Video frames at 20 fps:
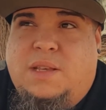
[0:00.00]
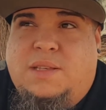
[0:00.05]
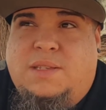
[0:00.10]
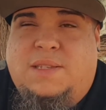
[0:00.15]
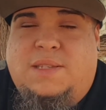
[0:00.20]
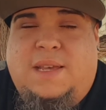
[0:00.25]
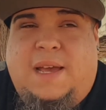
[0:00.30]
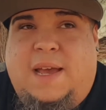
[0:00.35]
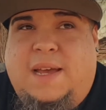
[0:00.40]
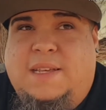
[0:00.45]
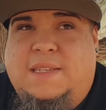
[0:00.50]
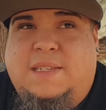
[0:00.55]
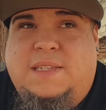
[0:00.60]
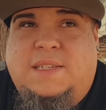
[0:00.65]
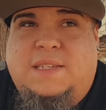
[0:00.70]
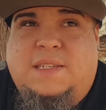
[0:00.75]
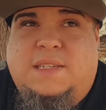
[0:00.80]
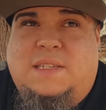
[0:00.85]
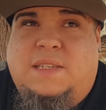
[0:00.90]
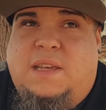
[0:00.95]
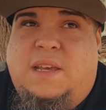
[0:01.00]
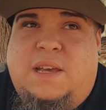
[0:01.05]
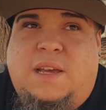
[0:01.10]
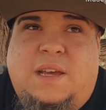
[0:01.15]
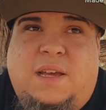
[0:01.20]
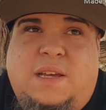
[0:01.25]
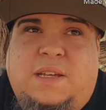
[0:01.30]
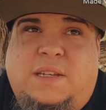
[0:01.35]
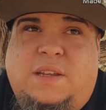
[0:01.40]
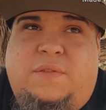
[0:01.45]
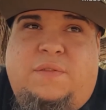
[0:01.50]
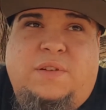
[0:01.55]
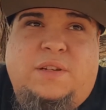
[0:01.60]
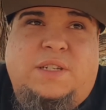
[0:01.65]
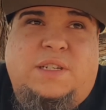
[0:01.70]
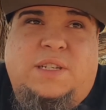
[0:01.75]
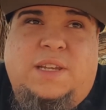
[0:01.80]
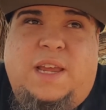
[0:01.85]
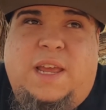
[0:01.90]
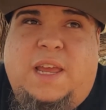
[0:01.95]
sizes, different
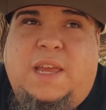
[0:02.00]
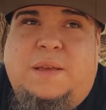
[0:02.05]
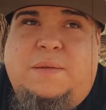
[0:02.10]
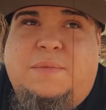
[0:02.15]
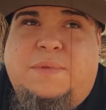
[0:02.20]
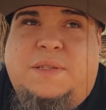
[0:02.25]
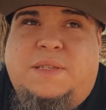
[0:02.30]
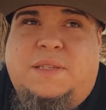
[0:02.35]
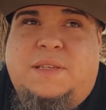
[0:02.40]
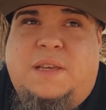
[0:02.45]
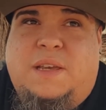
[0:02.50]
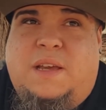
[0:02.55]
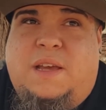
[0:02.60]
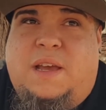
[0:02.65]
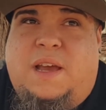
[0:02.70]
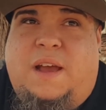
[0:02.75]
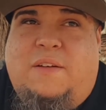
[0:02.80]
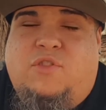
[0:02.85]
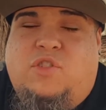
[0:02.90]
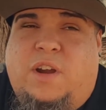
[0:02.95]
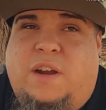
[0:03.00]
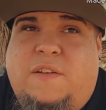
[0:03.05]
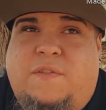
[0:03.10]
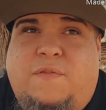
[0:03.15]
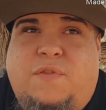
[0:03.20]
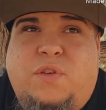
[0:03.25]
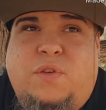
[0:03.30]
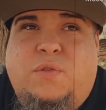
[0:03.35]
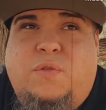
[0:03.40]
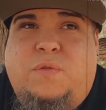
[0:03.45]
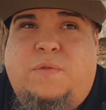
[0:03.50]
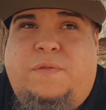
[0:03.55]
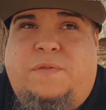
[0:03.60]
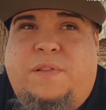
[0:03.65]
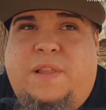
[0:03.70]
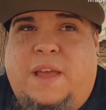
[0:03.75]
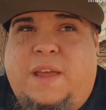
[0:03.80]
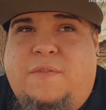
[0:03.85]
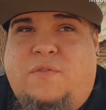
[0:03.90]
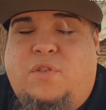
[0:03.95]
shapes. I've tried a few
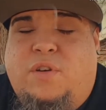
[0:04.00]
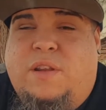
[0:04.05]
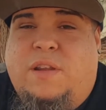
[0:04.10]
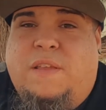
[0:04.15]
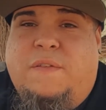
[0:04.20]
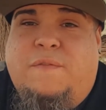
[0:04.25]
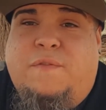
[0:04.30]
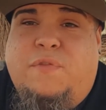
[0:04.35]
flavored and